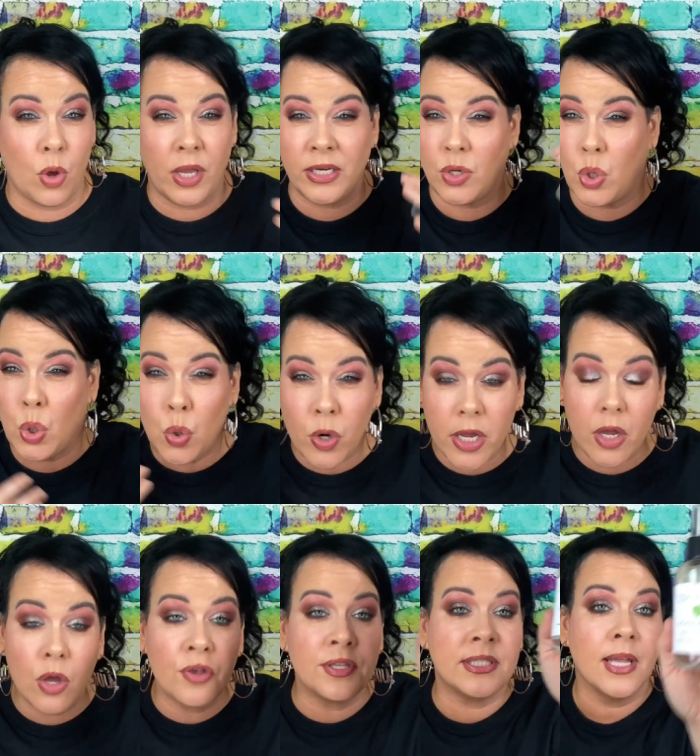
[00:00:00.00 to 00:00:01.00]
any
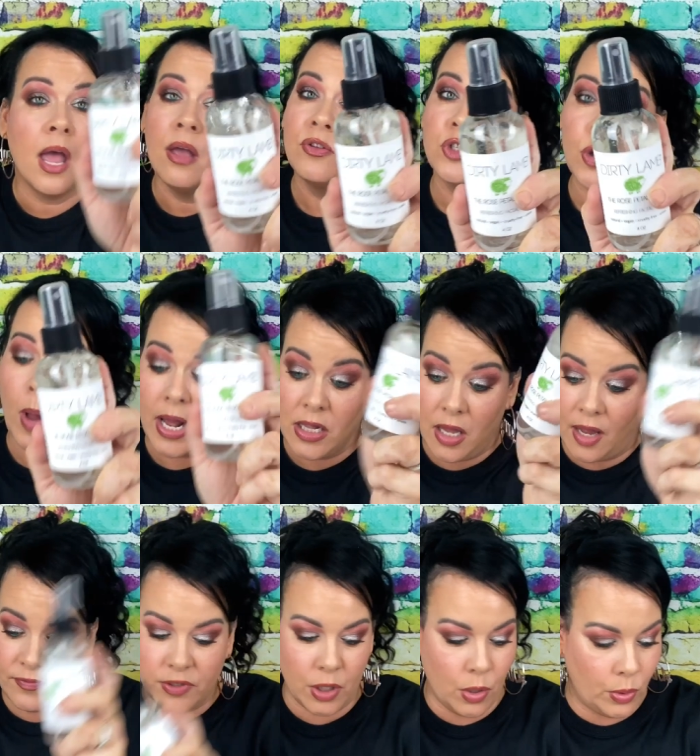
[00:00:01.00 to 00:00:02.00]
oils. So I
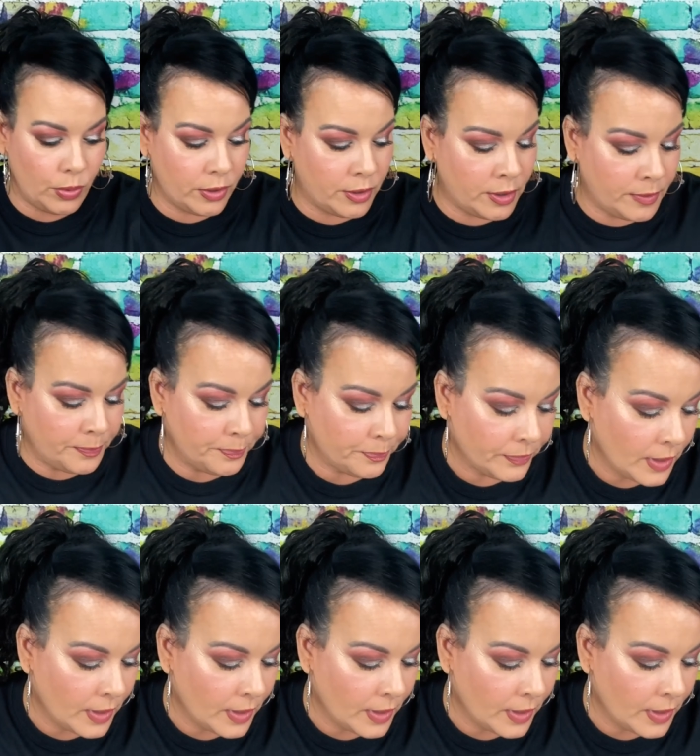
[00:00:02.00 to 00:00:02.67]
love toner.